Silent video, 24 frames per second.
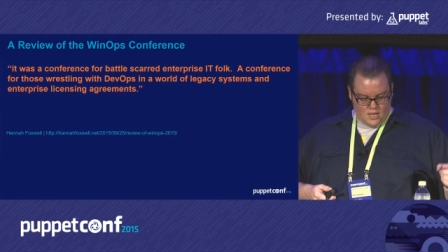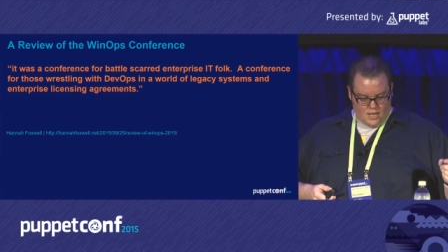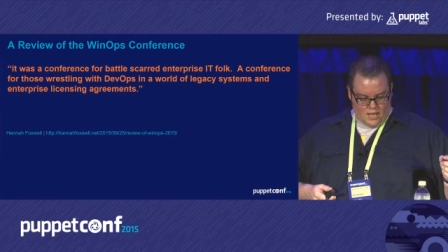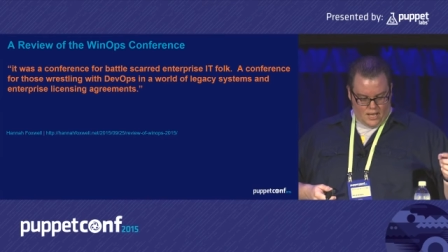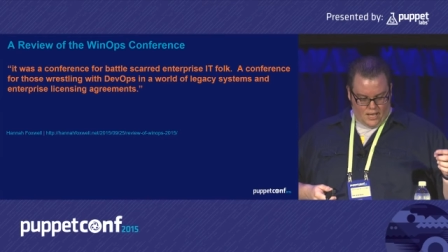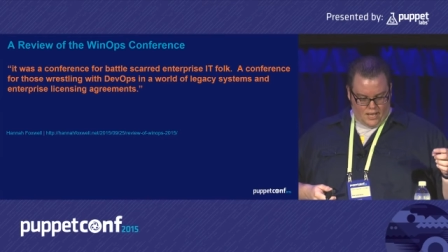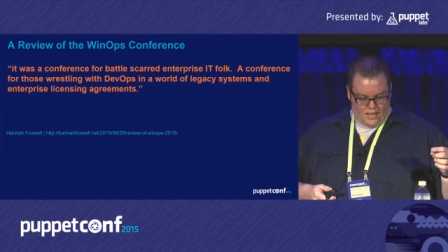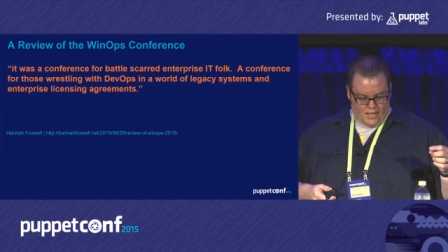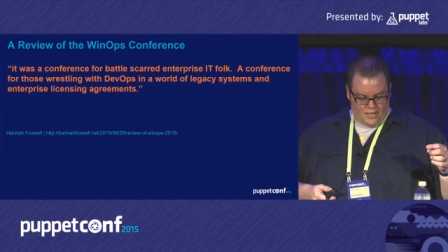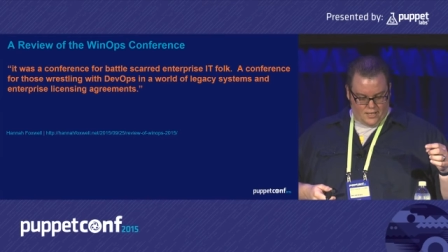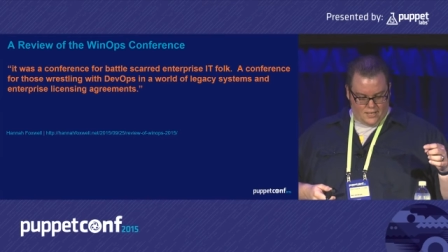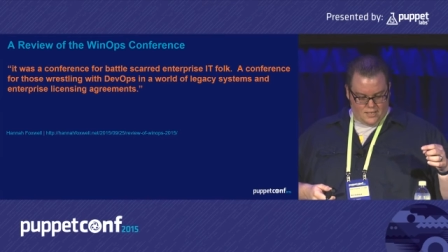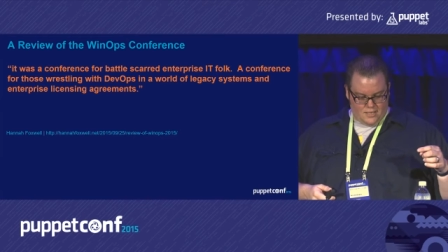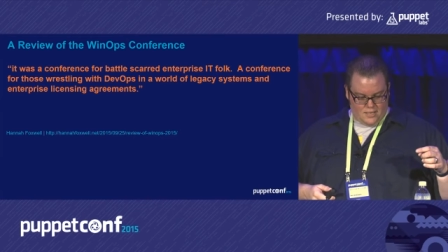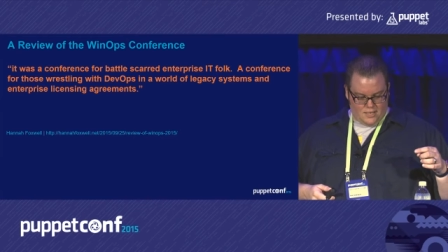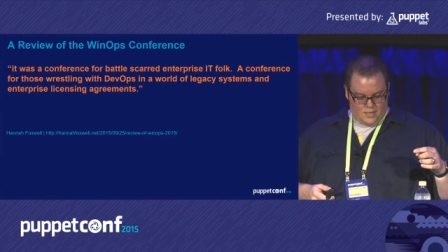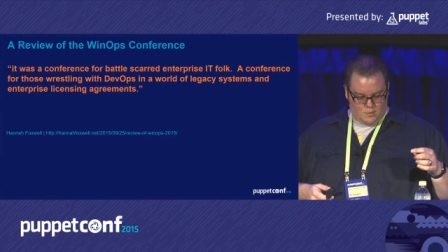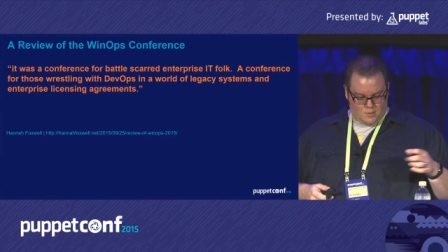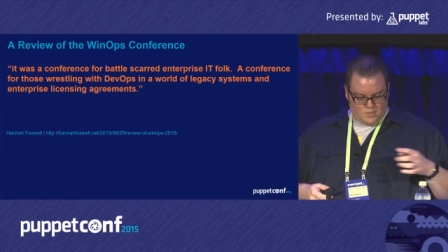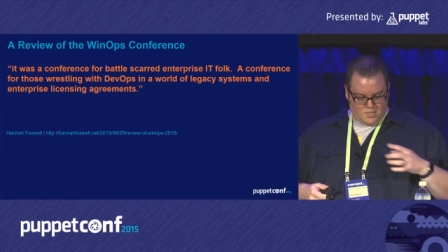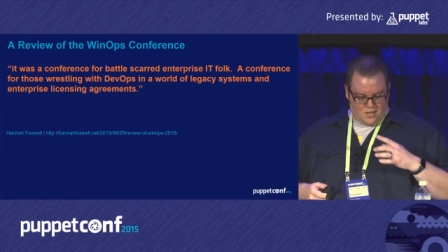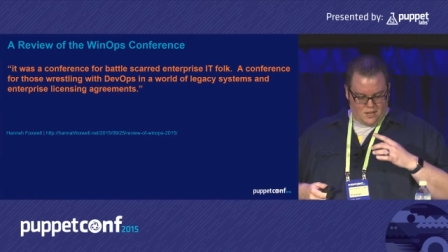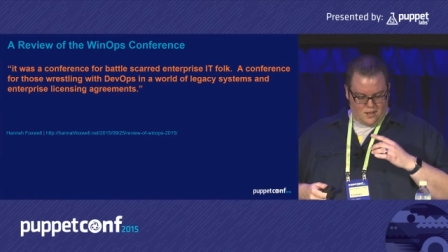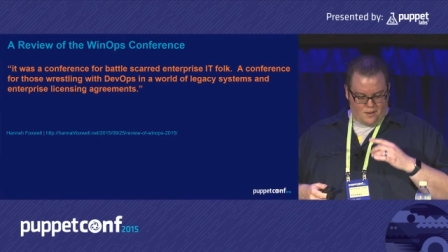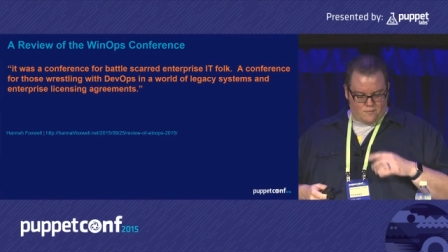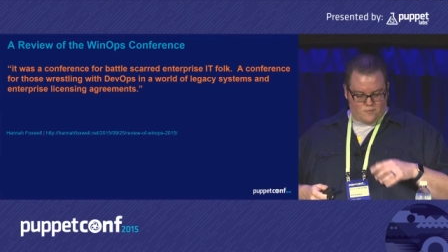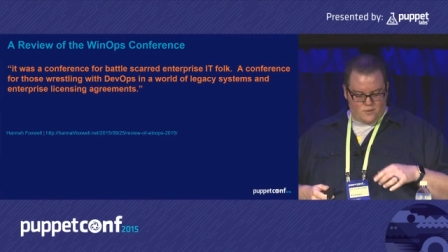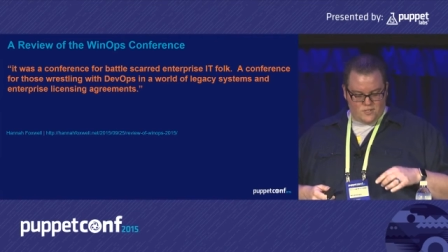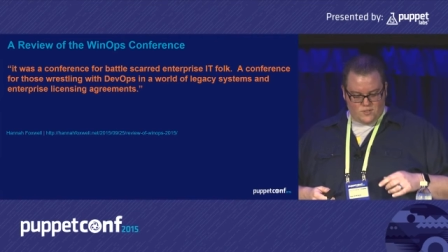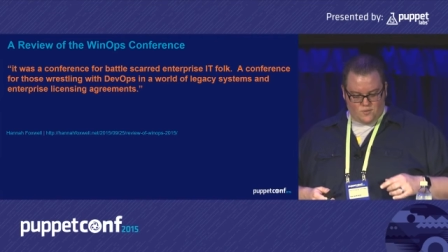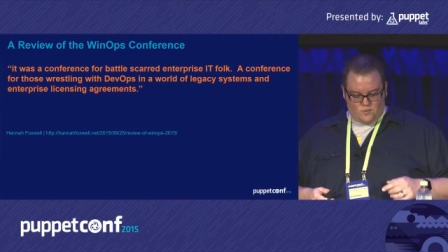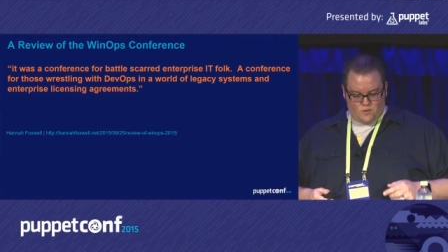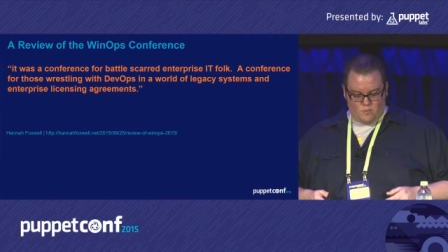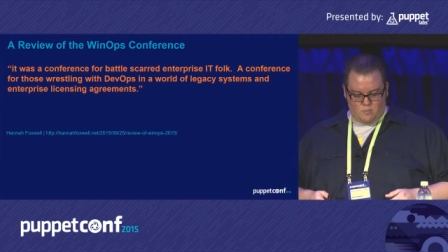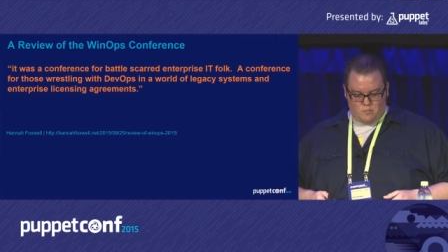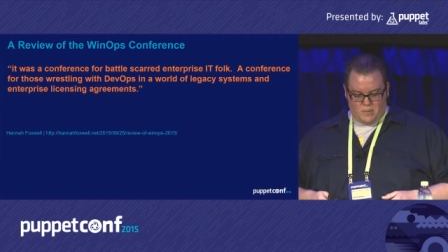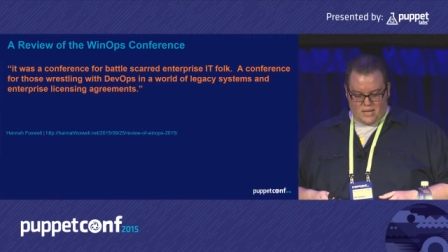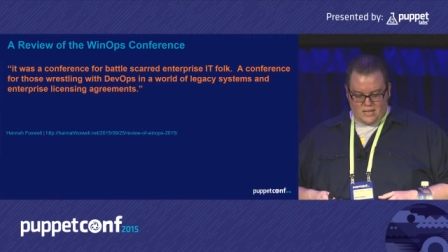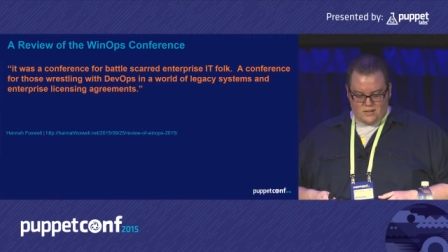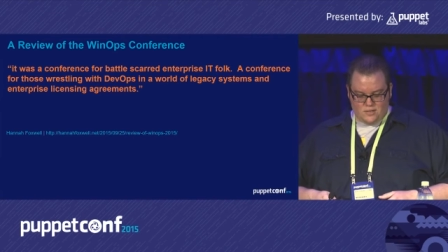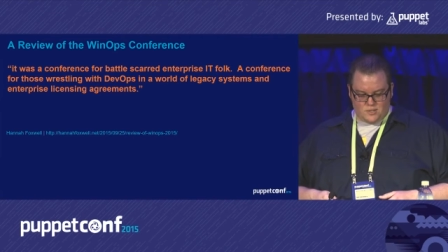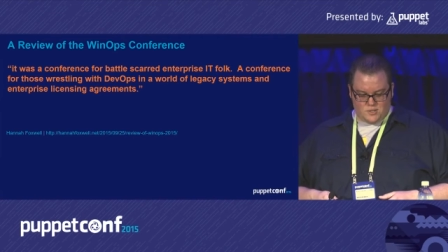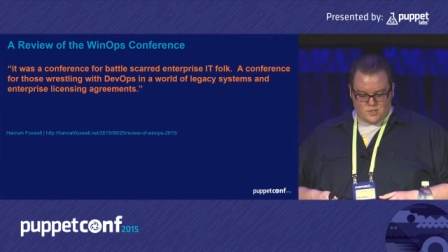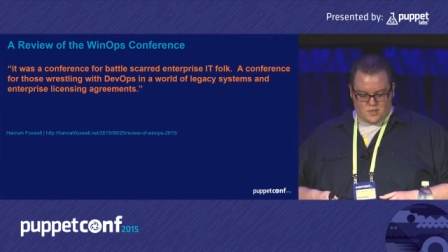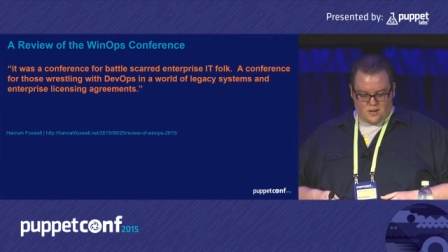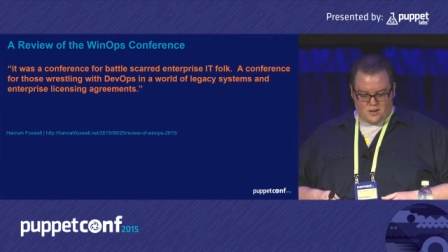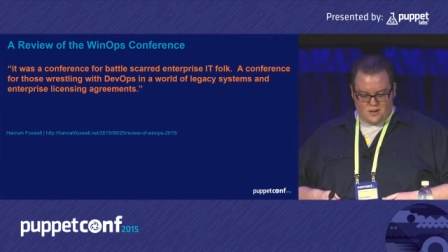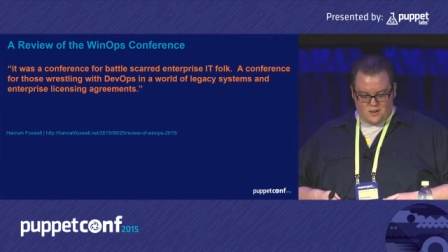Uh, it was a conference for
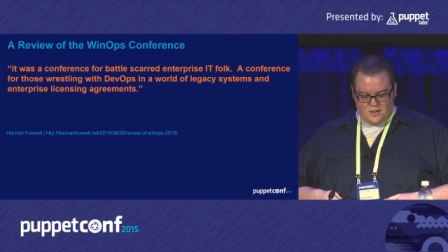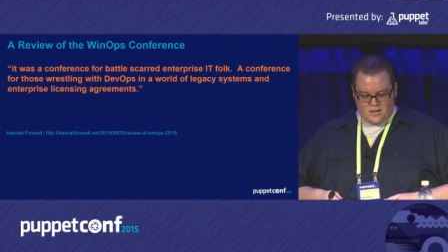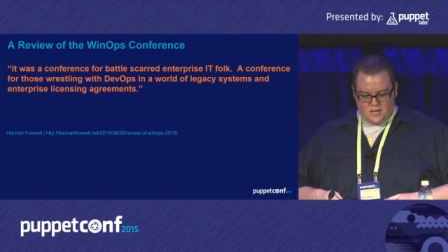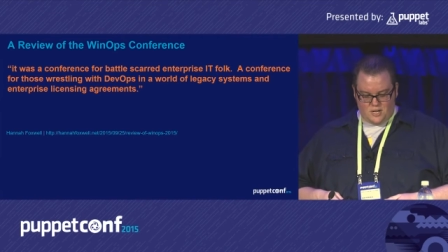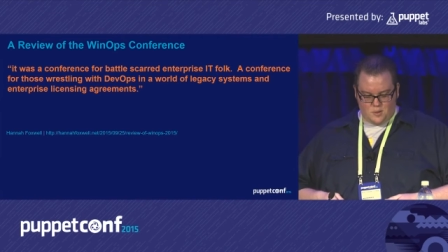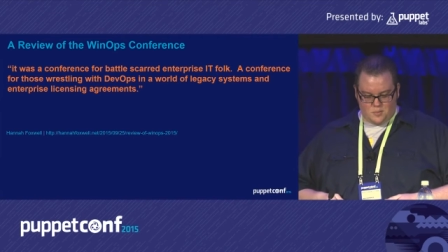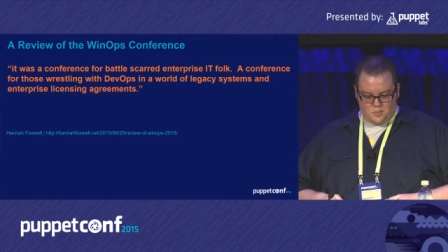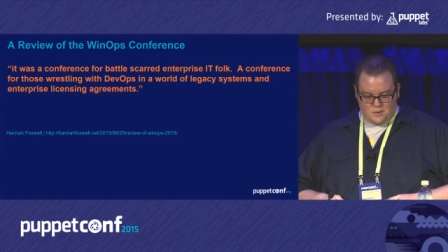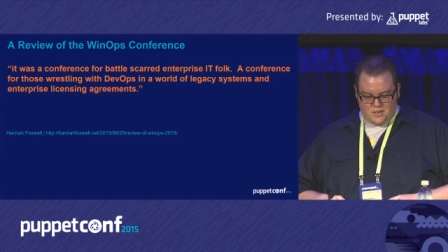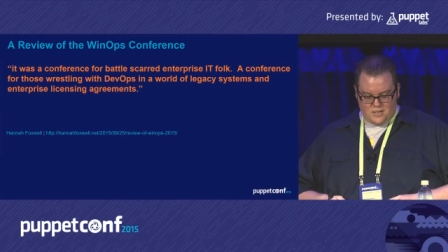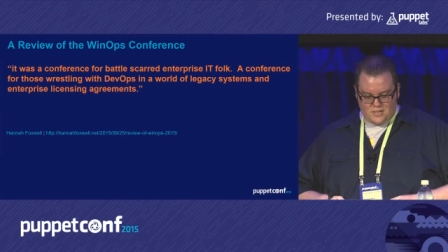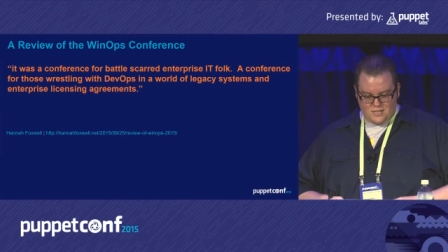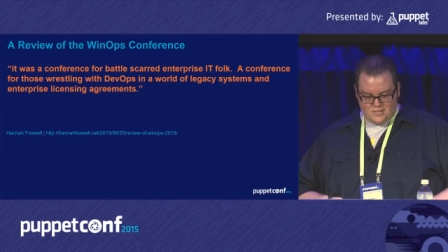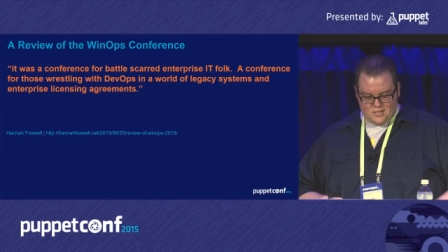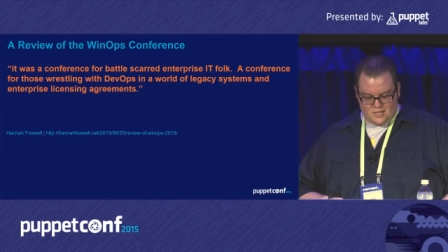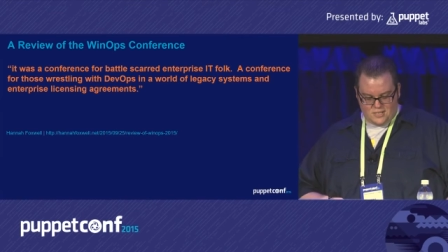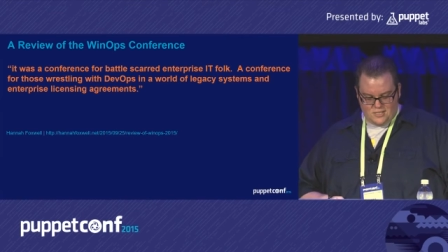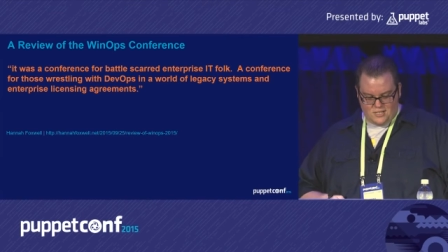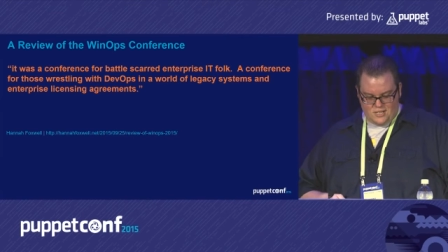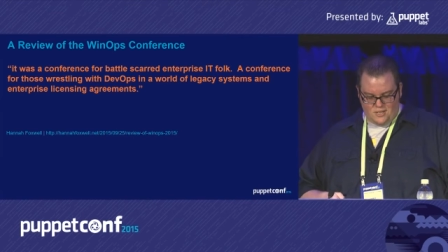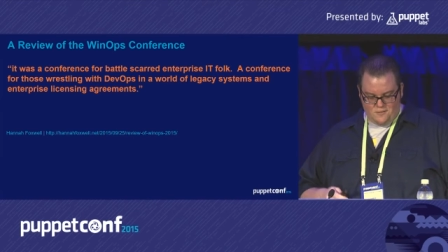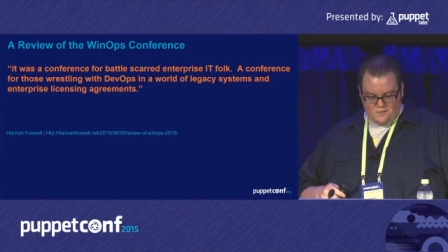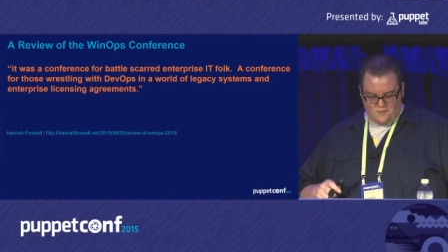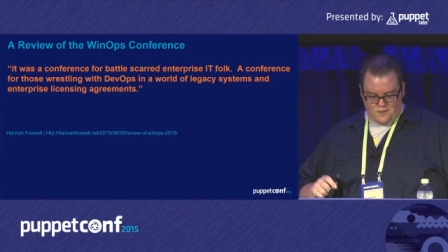battle scarred enterprise IT